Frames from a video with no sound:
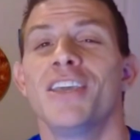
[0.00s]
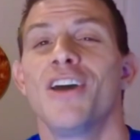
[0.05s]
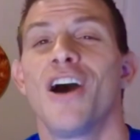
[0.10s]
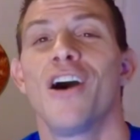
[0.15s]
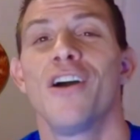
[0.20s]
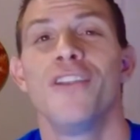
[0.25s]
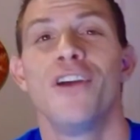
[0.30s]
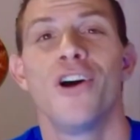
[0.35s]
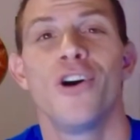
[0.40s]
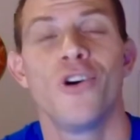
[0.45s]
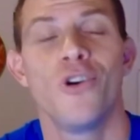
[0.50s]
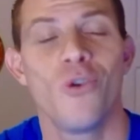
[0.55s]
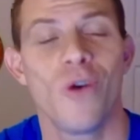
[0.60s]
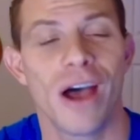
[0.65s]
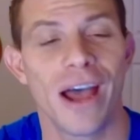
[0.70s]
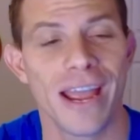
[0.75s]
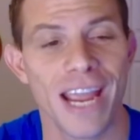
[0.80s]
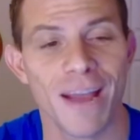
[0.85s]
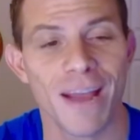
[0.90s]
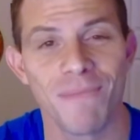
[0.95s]
Y'all know
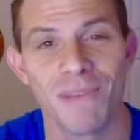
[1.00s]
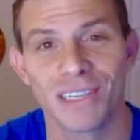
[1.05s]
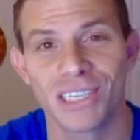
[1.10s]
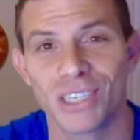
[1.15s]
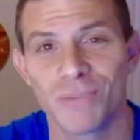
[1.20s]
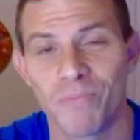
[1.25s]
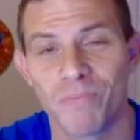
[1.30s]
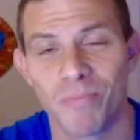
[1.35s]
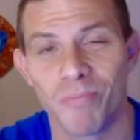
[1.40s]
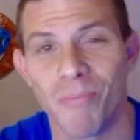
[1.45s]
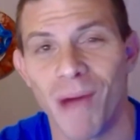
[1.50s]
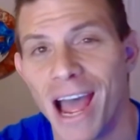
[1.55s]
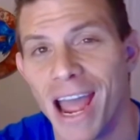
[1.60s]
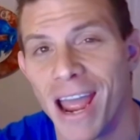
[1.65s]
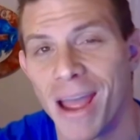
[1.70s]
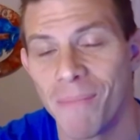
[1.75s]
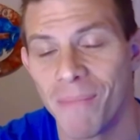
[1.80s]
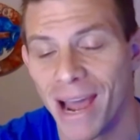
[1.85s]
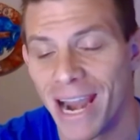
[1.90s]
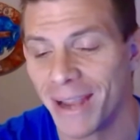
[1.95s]
who I am.
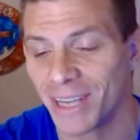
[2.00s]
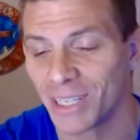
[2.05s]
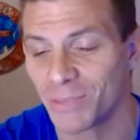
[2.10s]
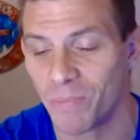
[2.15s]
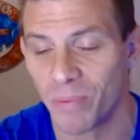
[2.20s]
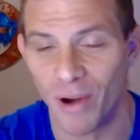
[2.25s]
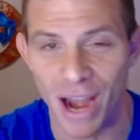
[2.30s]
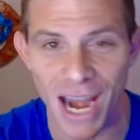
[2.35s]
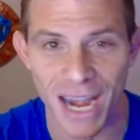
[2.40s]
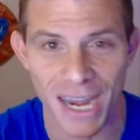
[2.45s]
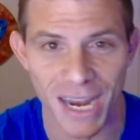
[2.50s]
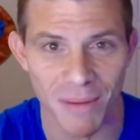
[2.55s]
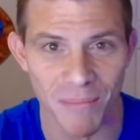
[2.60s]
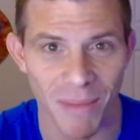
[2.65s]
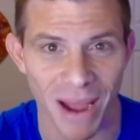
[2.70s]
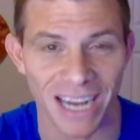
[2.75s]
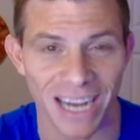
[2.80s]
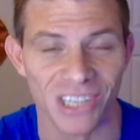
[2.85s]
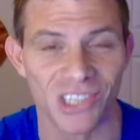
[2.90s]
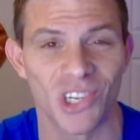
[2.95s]
My name is Brandon
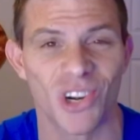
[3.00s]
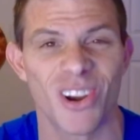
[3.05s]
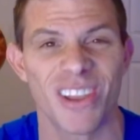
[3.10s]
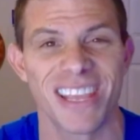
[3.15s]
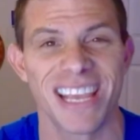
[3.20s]
Meister,